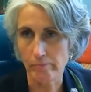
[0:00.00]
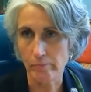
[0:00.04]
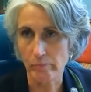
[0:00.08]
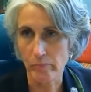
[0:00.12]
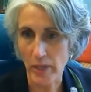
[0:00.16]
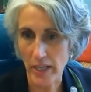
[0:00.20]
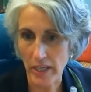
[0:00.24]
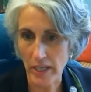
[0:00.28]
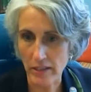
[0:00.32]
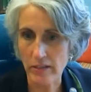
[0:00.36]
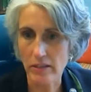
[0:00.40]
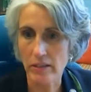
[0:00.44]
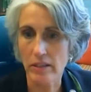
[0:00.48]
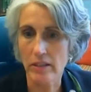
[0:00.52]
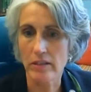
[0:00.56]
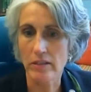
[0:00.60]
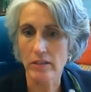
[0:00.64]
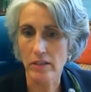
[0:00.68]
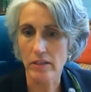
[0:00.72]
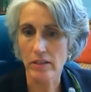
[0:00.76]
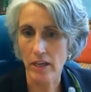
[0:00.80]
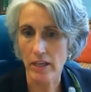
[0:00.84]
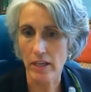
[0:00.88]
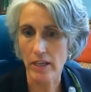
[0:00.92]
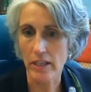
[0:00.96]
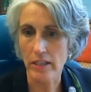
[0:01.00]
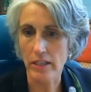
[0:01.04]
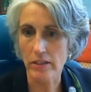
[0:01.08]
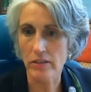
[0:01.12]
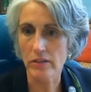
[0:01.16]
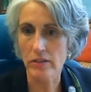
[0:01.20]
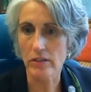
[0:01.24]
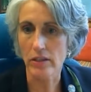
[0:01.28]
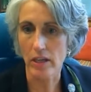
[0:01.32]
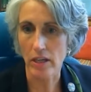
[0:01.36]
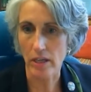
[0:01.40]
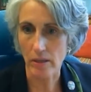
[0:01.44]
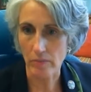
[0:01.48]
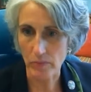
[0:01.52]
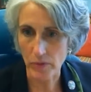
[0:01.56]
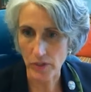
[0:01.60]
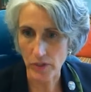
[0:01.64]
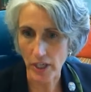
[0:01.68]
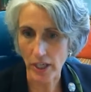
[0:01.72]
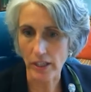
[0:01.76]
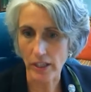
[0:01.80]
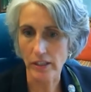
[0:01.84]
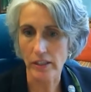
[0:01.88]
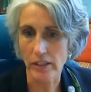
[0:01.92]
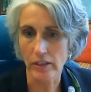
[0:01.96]
based in science,
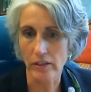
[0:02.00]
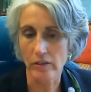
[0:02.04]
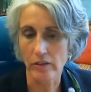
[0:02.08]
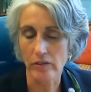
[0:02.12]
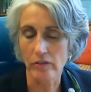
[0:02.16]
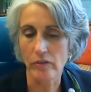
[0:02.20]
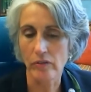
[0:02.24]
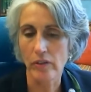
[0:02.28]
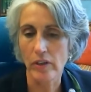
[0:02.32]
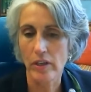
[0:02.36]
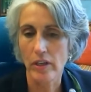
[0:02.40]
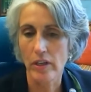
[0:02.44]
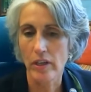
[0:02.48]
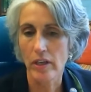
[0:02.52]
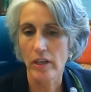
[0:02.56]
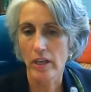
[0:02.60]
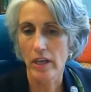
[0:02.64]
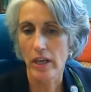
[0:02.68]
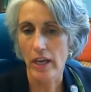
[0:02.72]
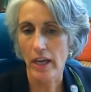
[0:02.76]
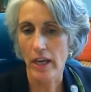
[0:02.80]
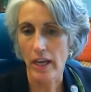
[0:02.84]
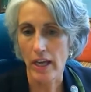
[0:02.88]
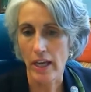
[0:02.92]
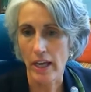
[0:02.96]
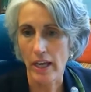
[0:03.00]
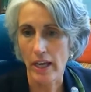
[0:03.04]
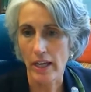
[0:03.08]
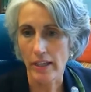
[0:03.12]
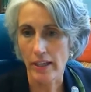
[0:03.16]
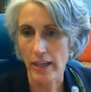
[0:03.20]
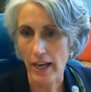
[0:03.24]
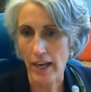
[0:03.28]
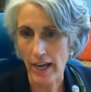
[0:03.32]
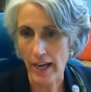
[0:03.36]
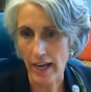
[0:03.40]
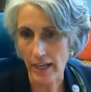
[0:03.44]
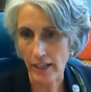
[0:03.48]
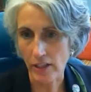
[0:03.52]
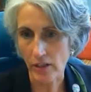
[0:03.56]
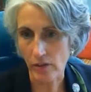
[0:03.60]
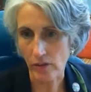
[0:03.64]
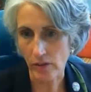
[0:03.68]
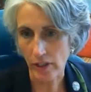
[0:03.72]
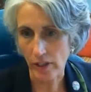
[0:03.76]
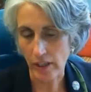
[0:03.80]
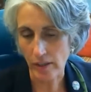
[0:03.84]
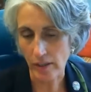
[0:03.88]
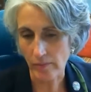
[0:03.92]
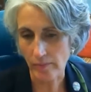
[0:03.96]
objective, and
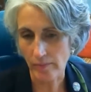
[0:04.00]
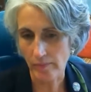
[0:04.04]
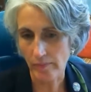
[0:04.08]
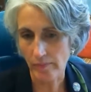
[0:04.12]
accurate.